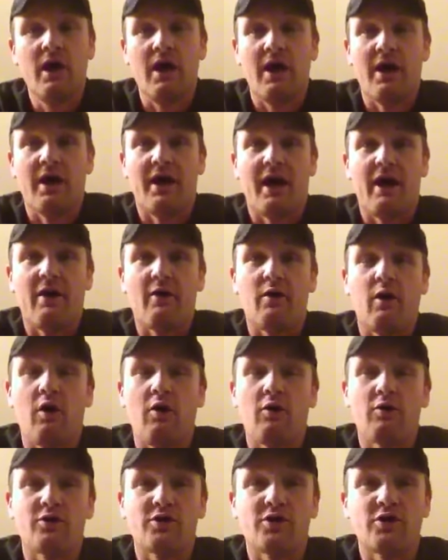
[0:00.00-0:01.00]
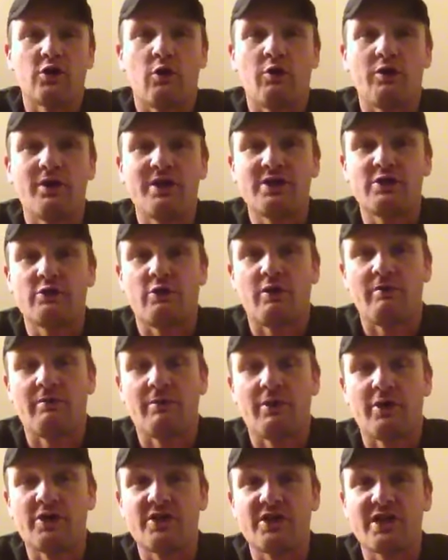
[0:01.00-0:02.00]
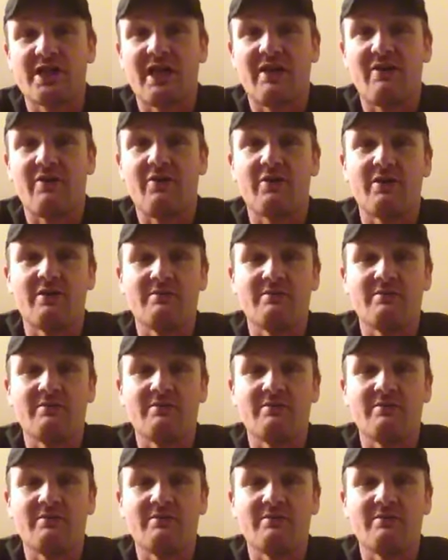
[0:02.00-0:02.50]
and how all their stories sort of merged together.